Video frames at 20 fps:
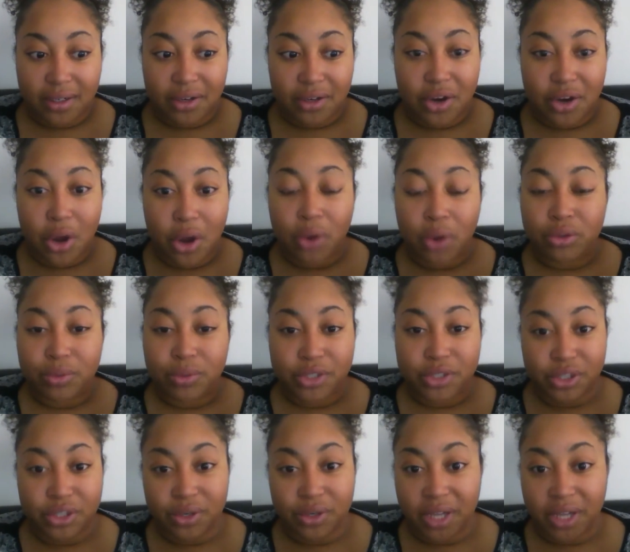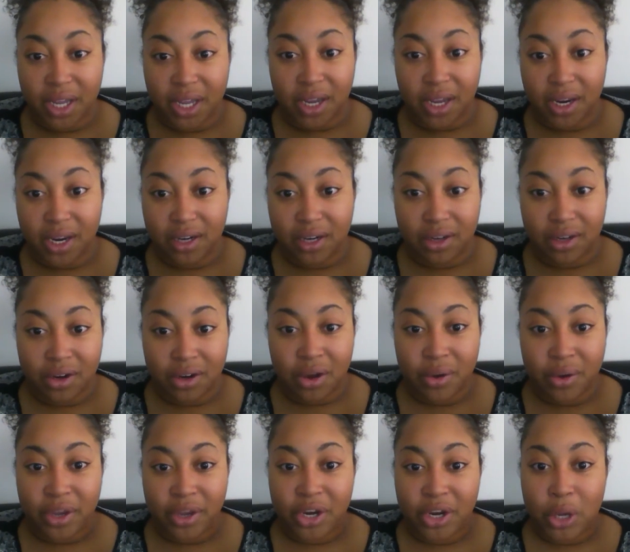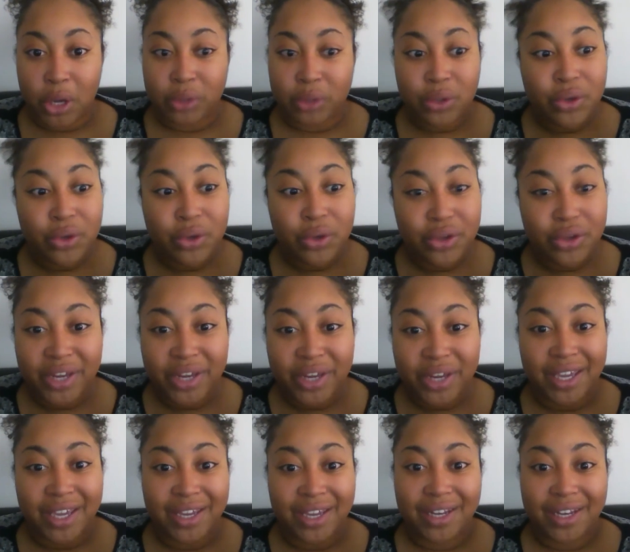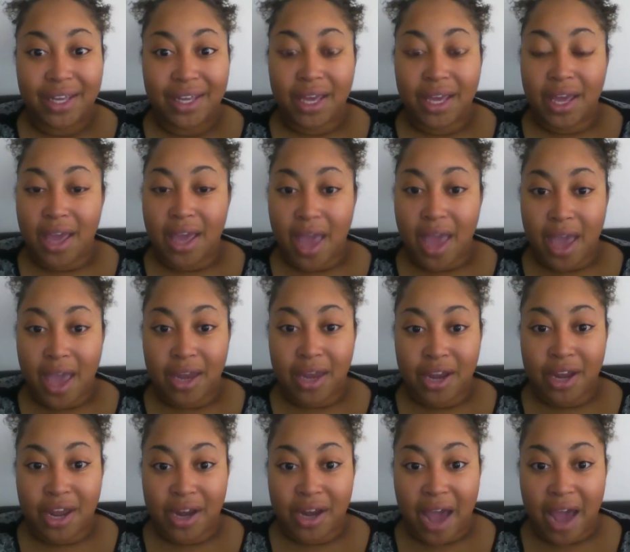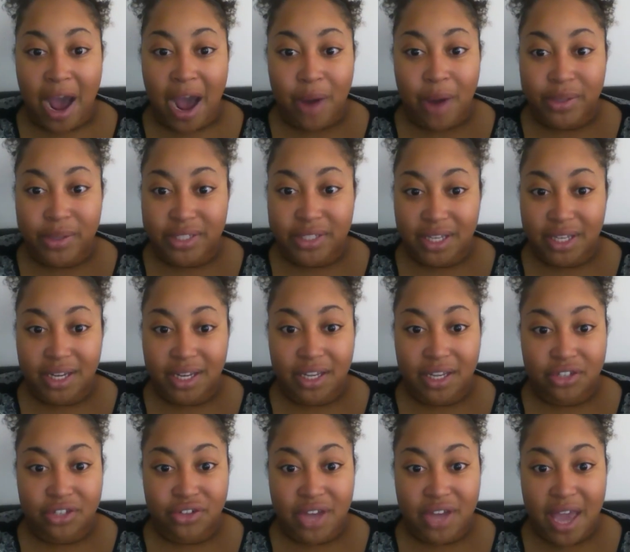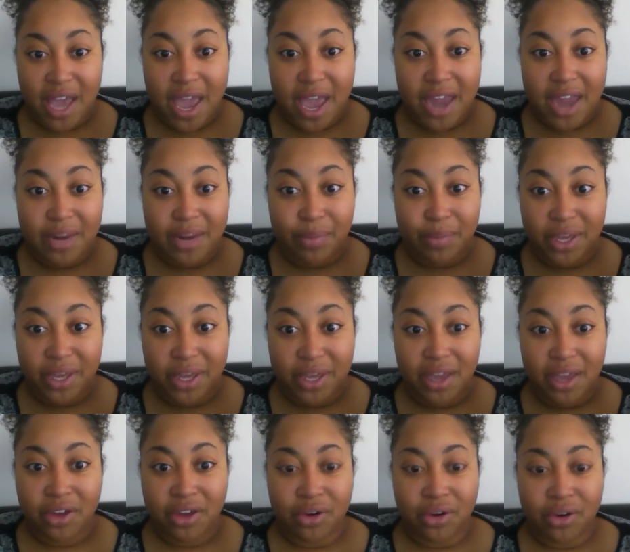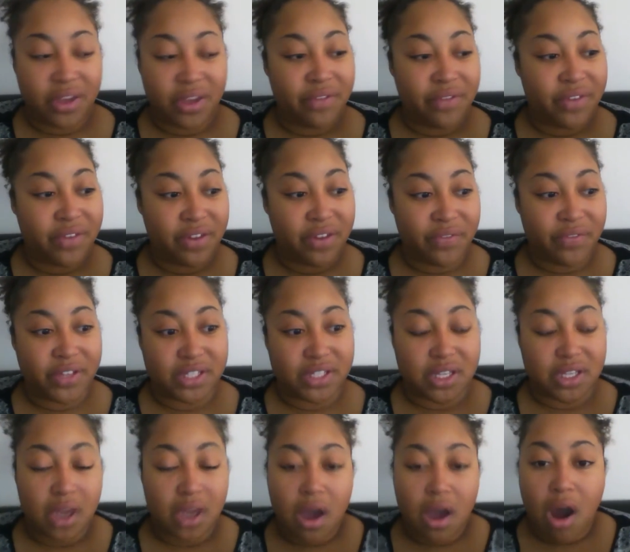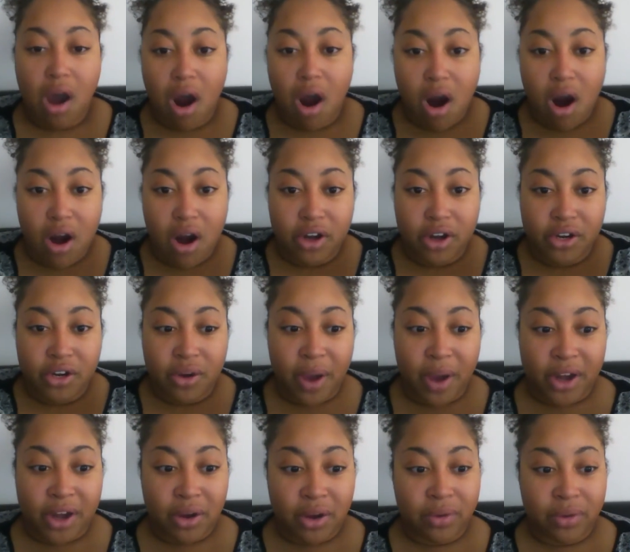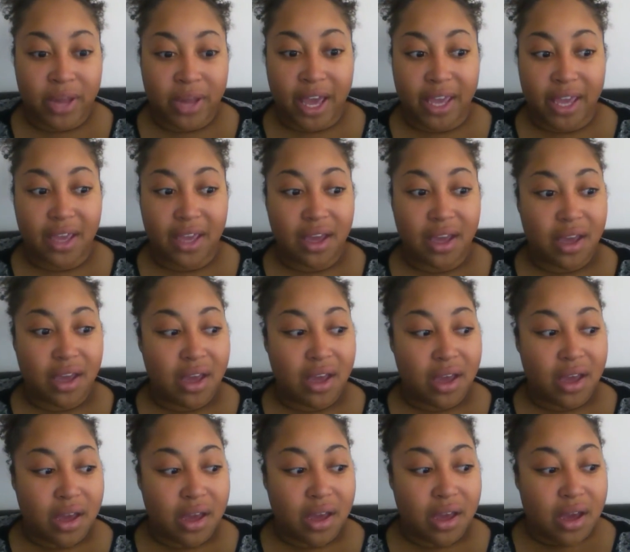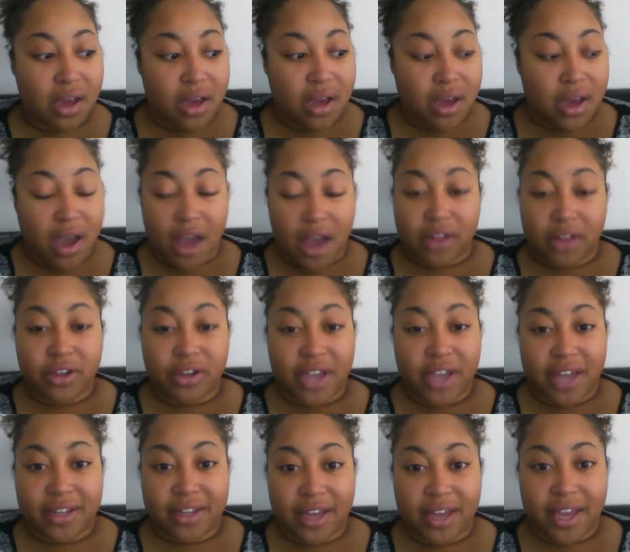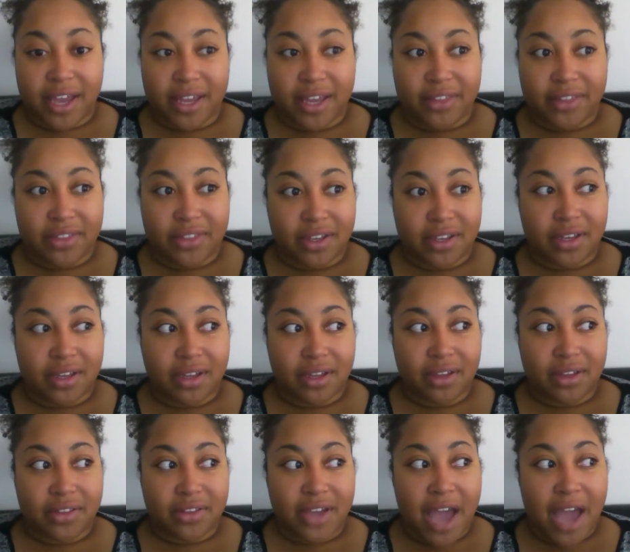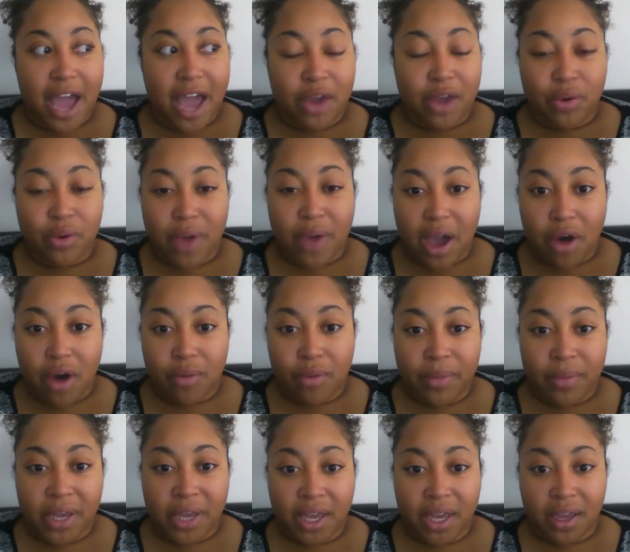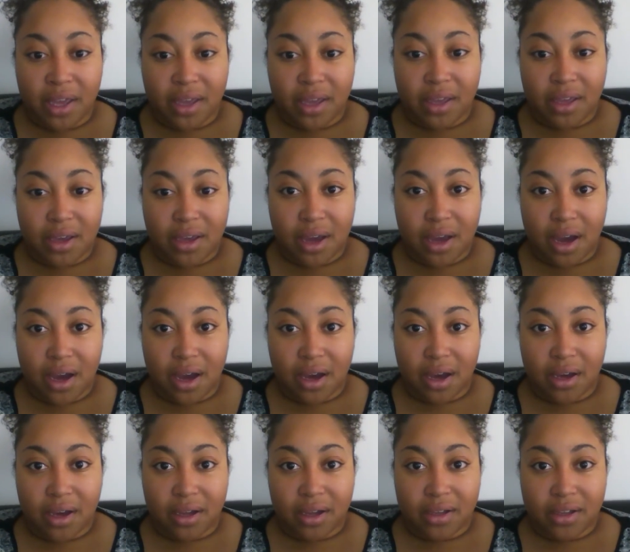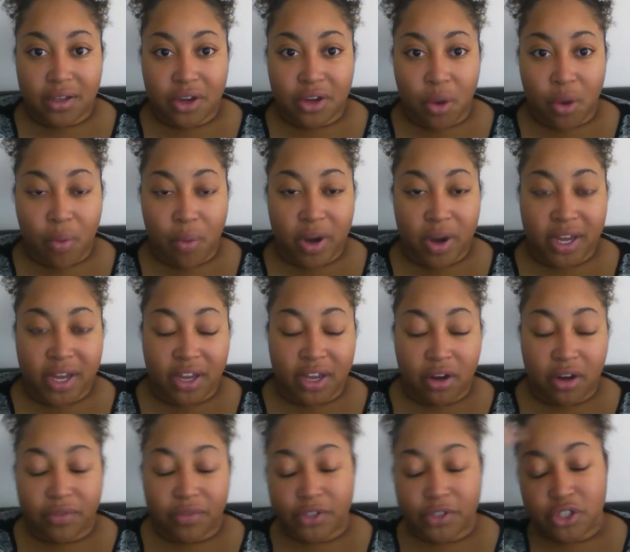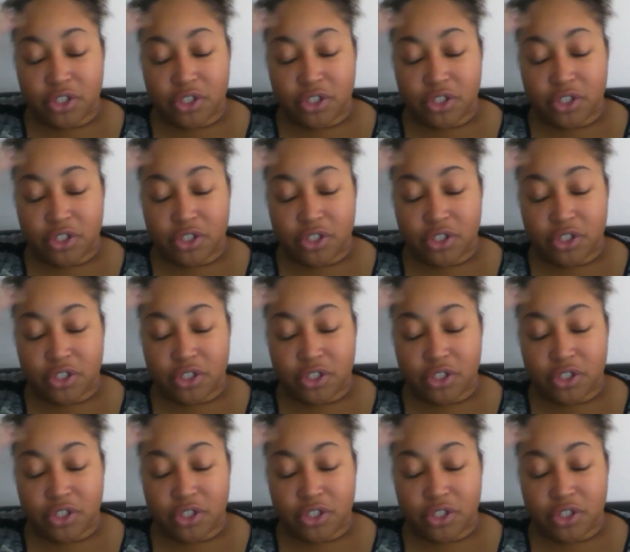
knows what you need, you know, he knows who you need and and how he's going to get you to A to B, you know, even if it's hard, you know, I know like I look at like the the guy who helped me uh you know, want to get off the